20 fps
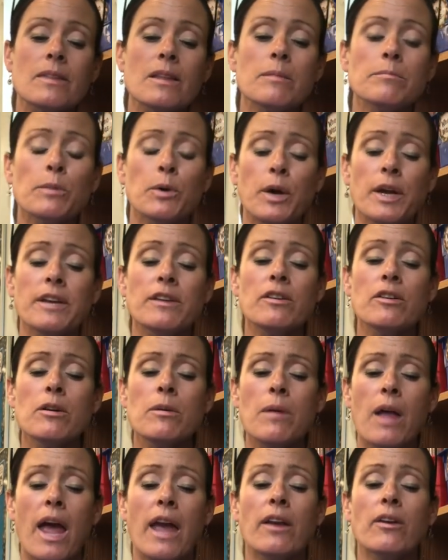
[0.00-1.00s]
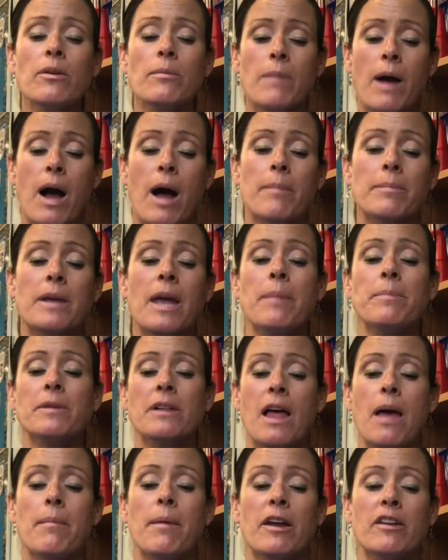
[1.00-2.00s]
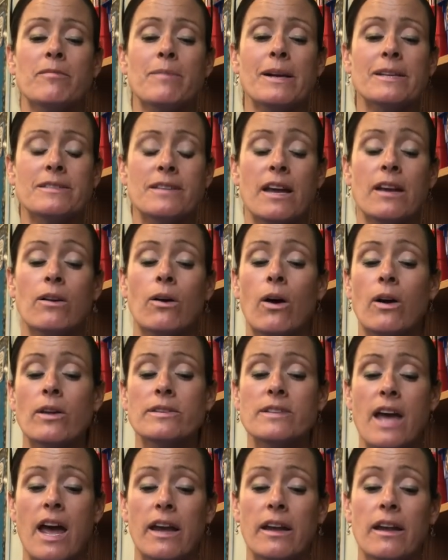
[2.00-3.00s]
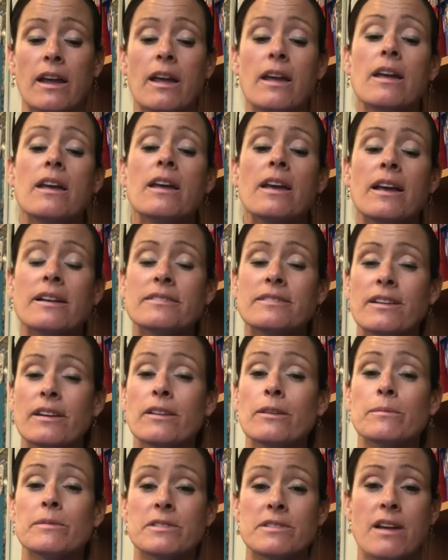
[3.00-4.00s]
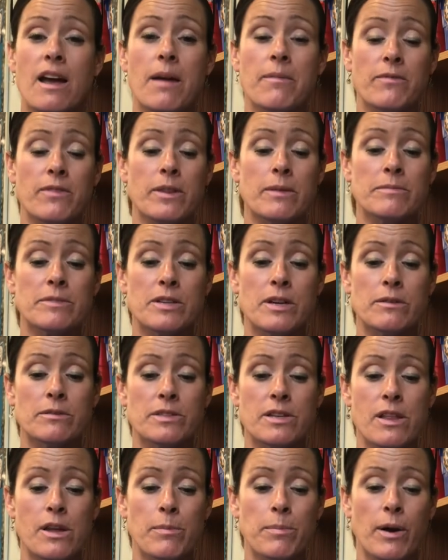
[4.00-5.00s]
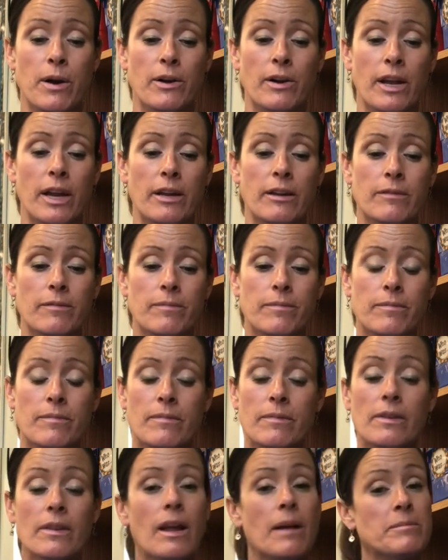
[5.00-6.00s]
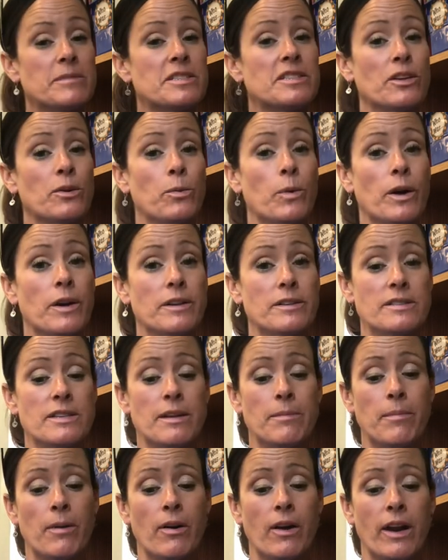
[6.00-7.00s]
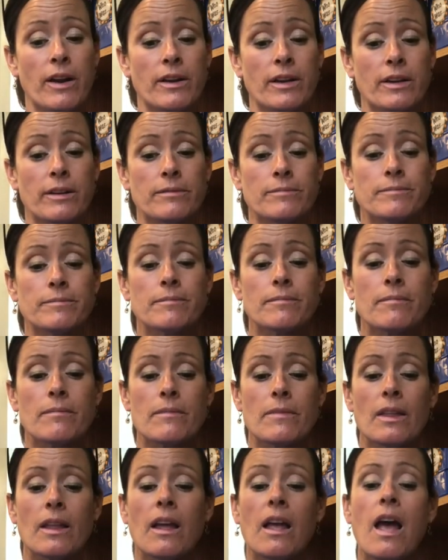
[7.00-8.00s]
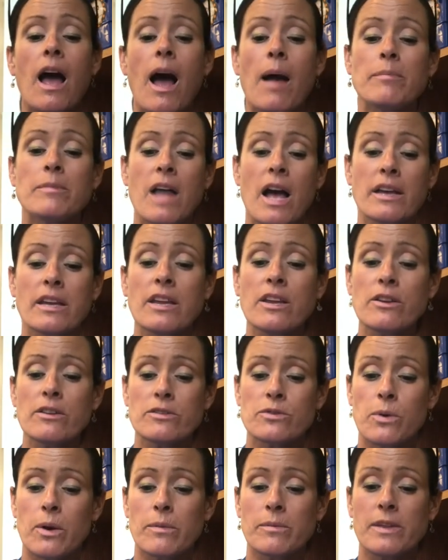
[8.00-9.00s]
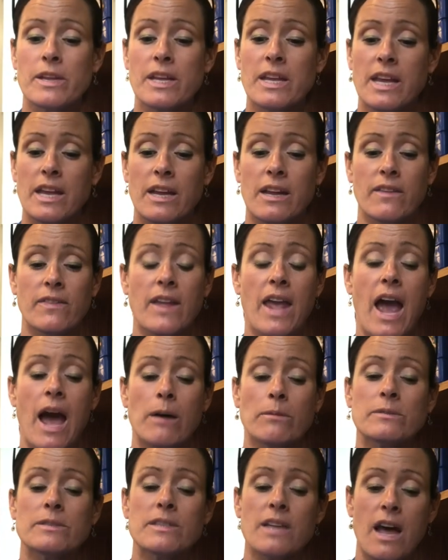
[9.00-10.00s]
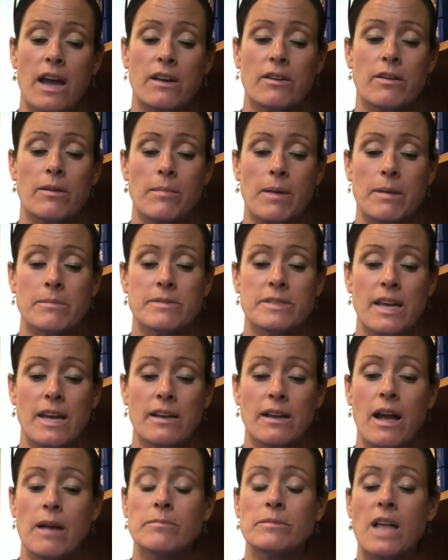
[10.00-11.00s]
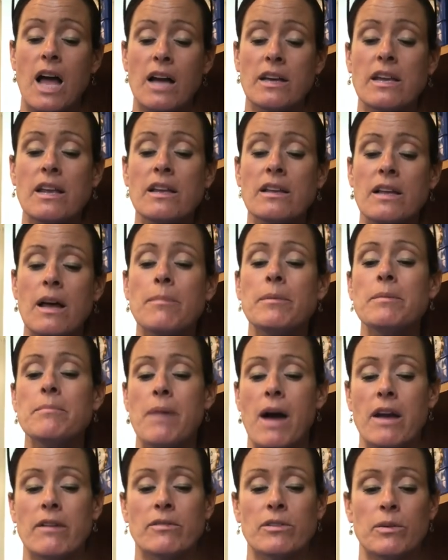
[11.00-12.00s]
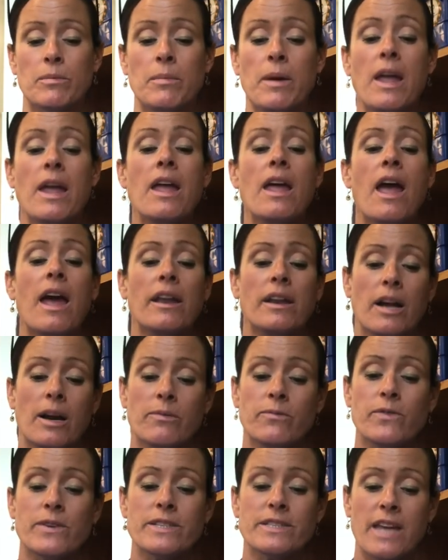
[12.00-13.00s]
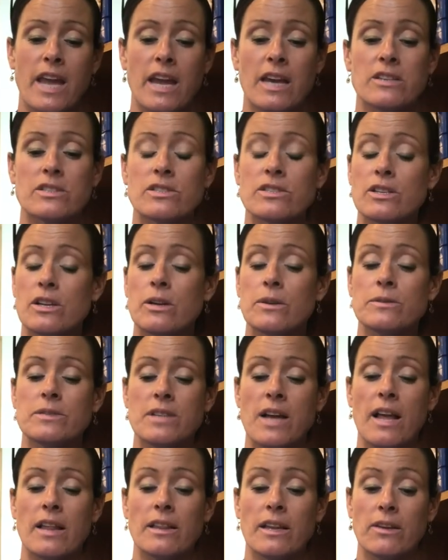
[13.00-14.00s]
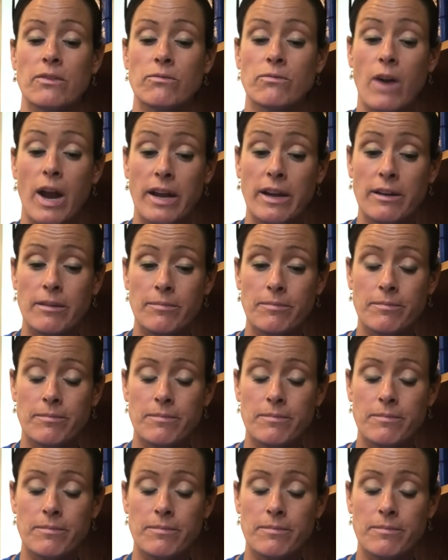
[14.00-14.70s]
Miranda and her mom kept Clem out of my sight all day until it was time for them to go to their party. I'm still worried, said Miranda. I'm locking your door with a key on the outside, her mom said. I'm locking Clem in my room, and Humphrey's cage is closed tightly, right?